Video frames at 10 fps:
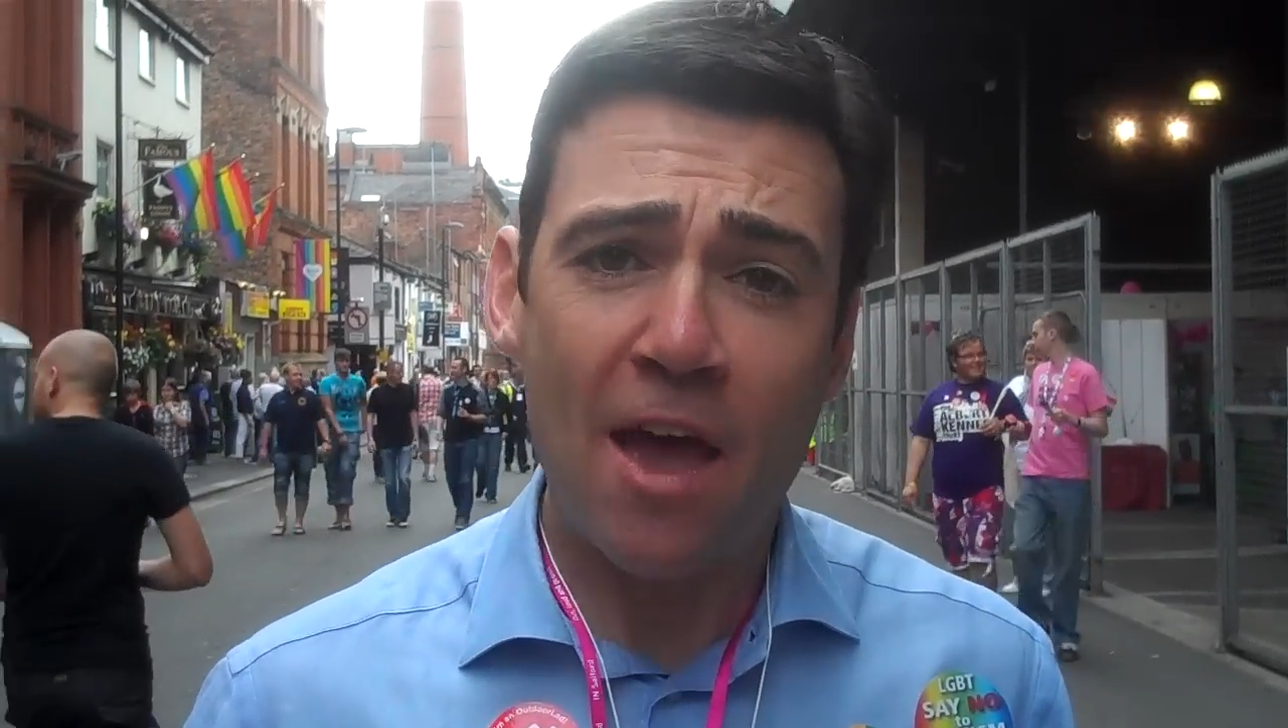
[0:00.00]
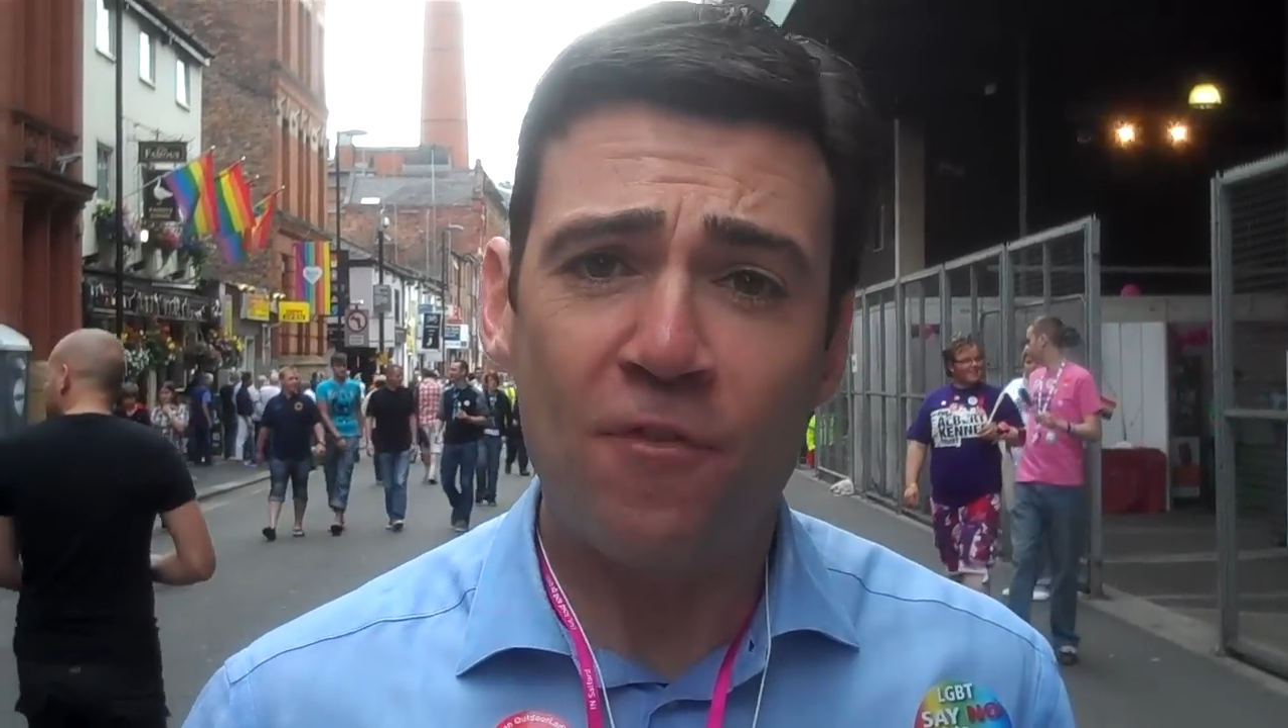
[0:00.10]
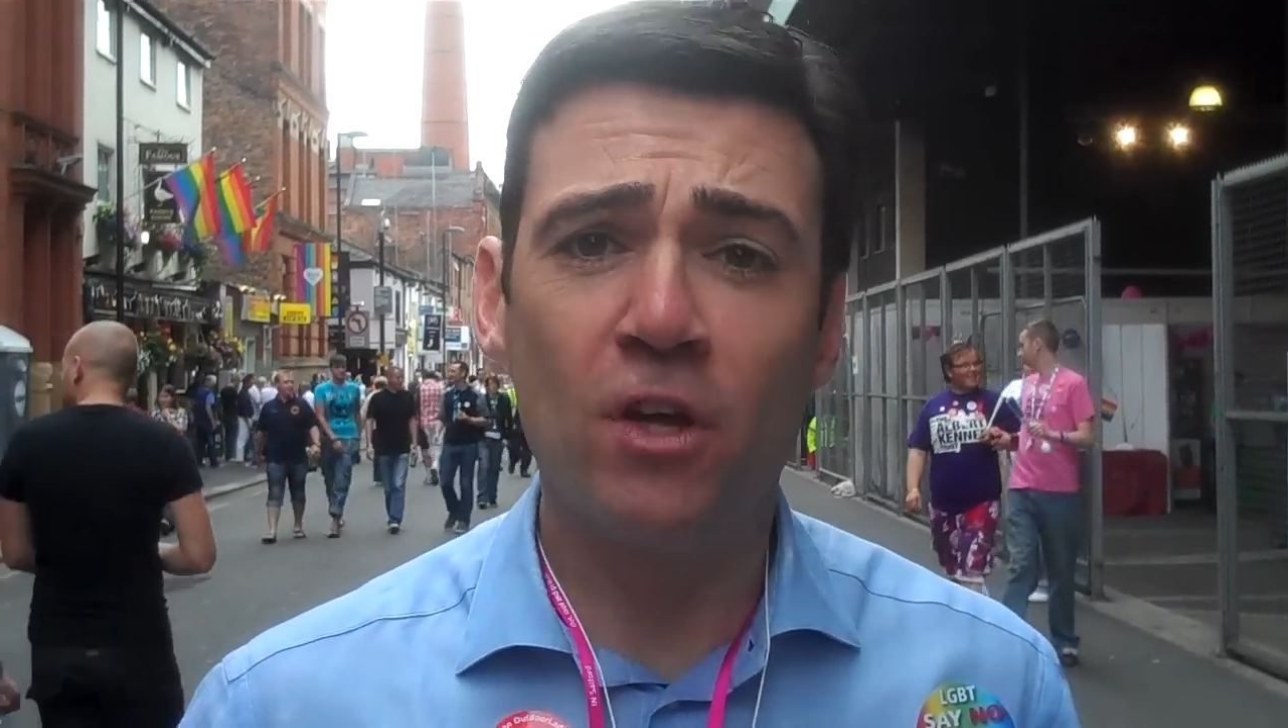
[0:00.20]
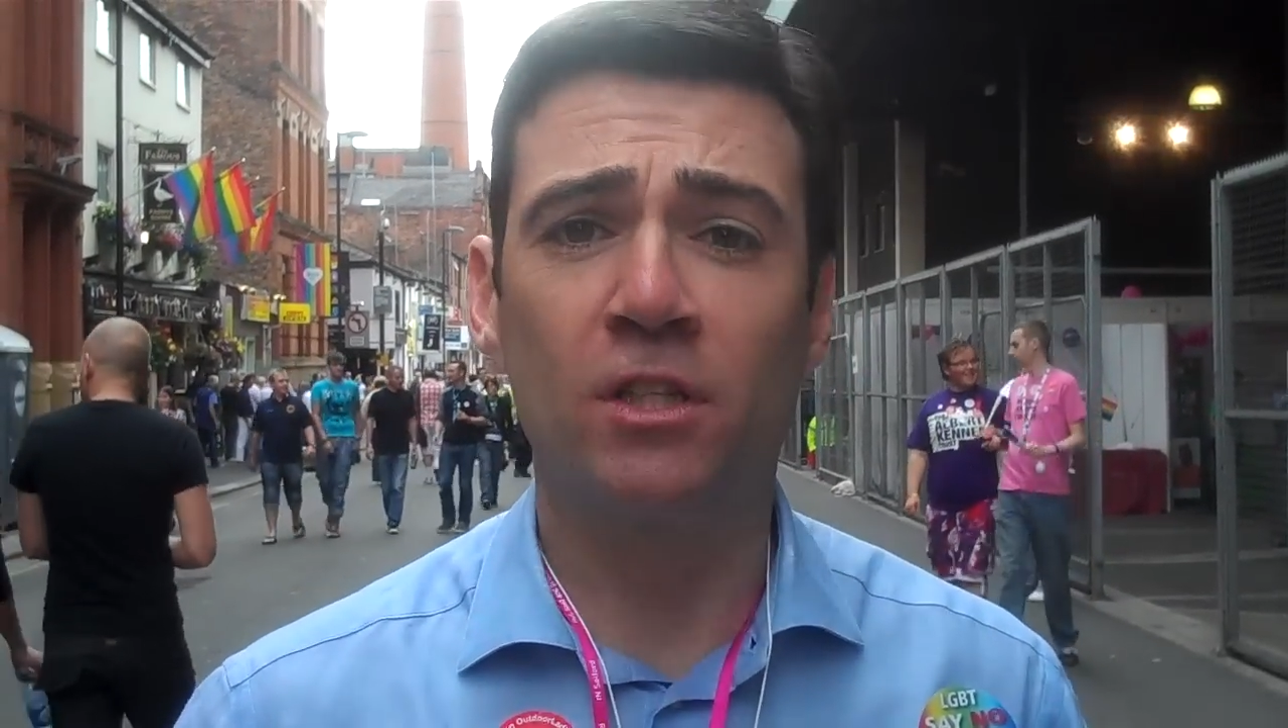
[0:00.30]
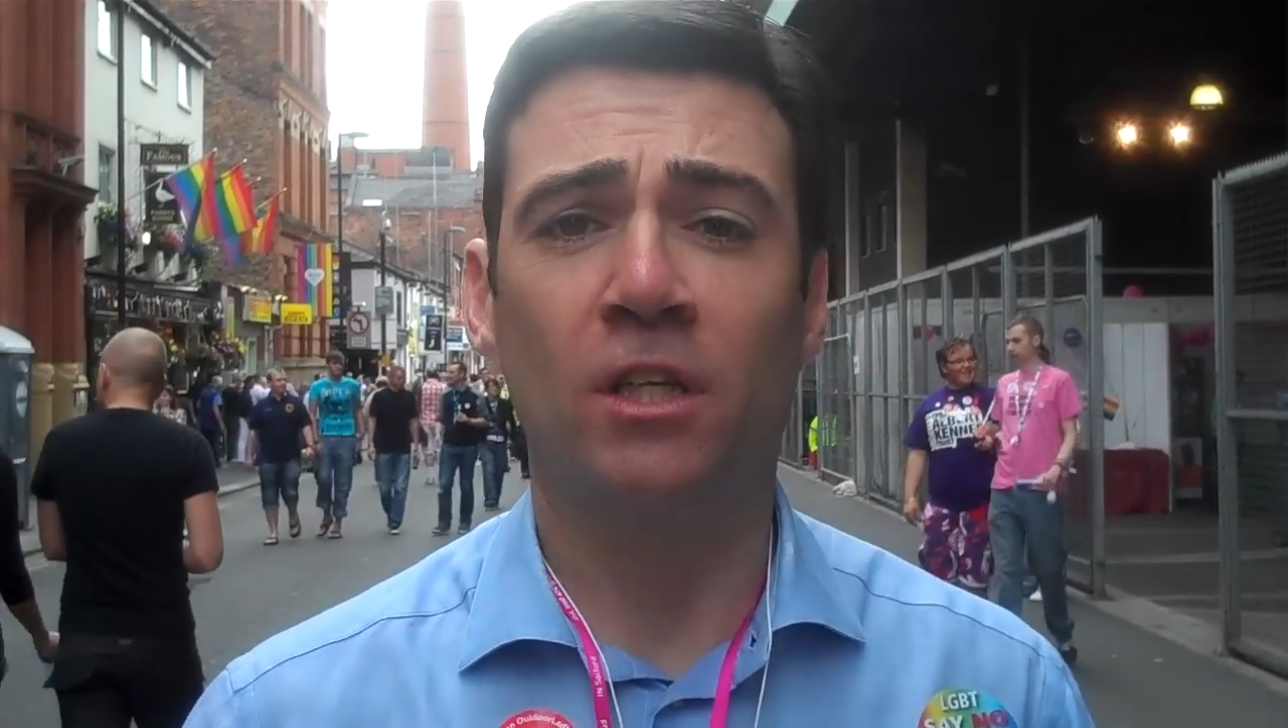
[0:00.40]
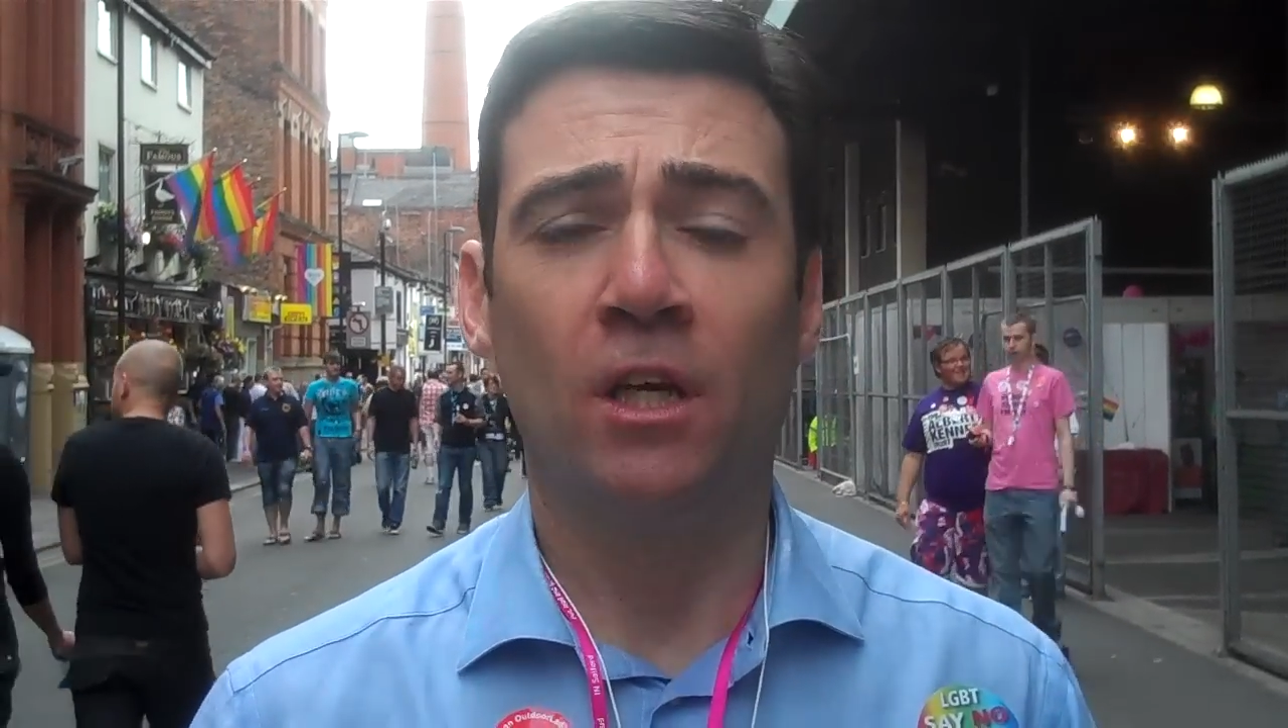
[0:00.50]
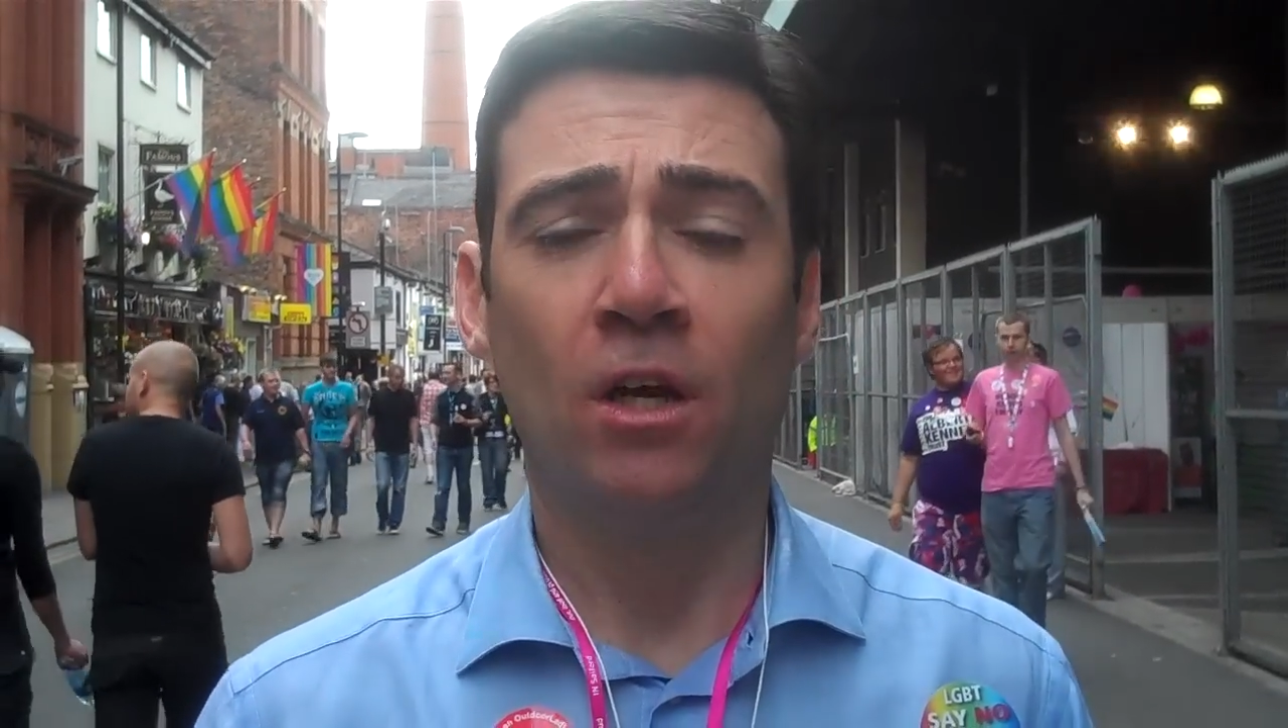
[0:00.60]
effort